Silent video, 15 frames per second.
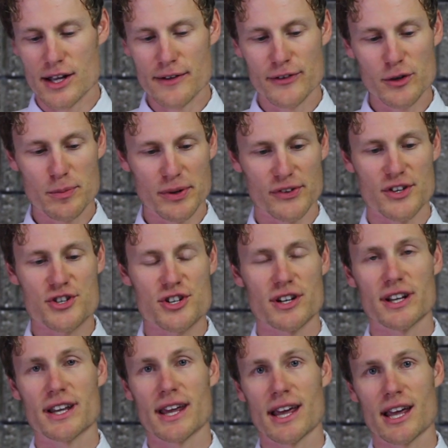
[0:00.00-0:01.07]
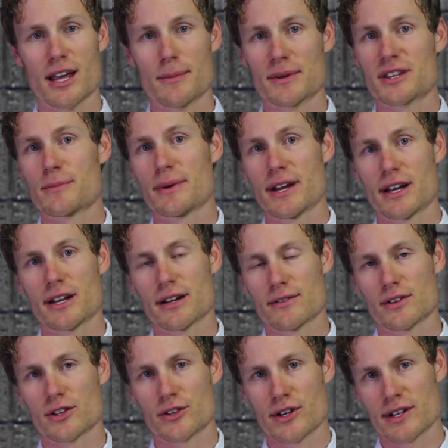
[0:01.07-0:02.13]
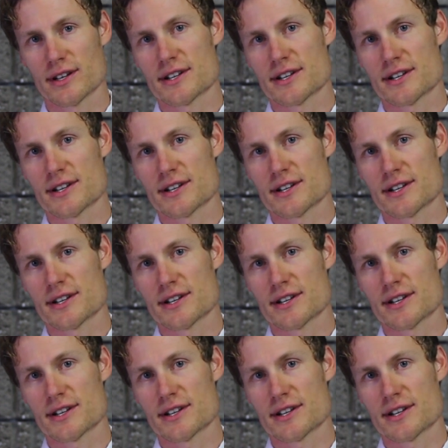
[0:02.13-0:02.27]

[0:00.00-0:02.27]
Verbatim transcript: if you position a game at the beginning of a learning